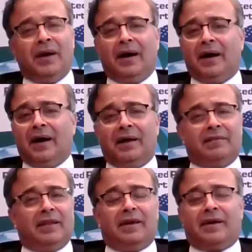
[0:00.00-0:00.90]

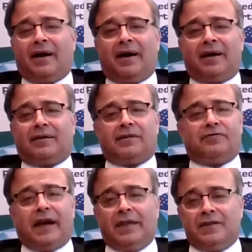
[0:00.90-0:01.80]
There are
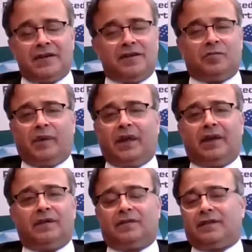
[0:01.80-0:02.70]
refineries
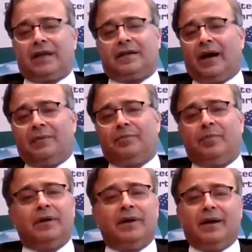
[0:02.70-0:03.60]
being set up
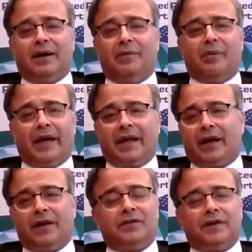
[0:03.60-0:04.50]
by
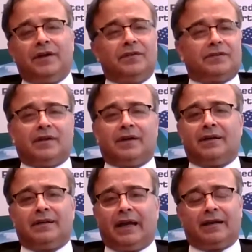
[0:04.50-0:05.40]
countries
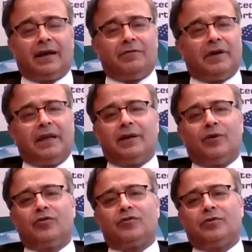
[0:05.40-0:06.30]
that are very
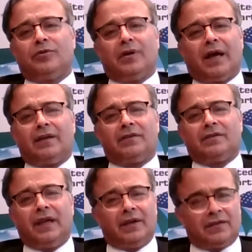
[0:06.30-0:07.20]
close to United
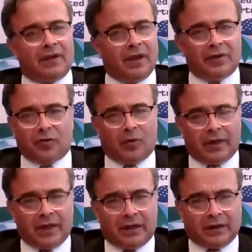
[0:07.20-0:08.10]
States.
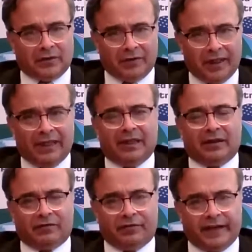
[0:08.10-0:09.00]
So it really
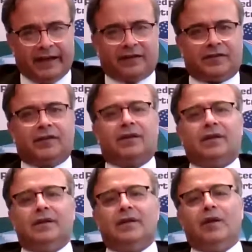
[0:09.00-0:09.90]
reflects
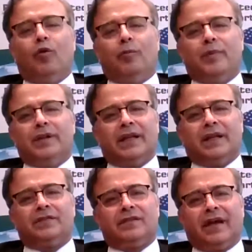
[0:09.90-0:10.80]
the
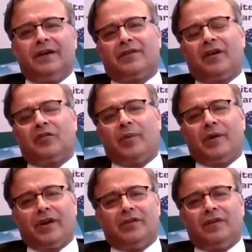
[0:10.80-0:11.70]
openness and
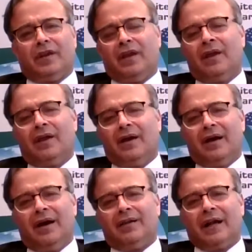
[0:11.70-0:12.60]
transparency
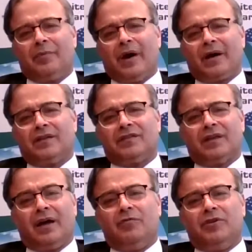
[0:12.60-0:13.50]
that
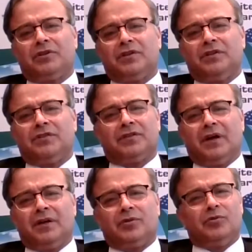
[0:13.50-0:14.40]
Pakistan wishes
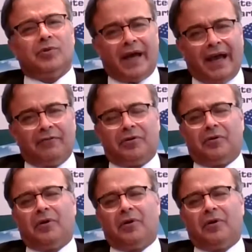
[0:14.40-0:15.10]
to have,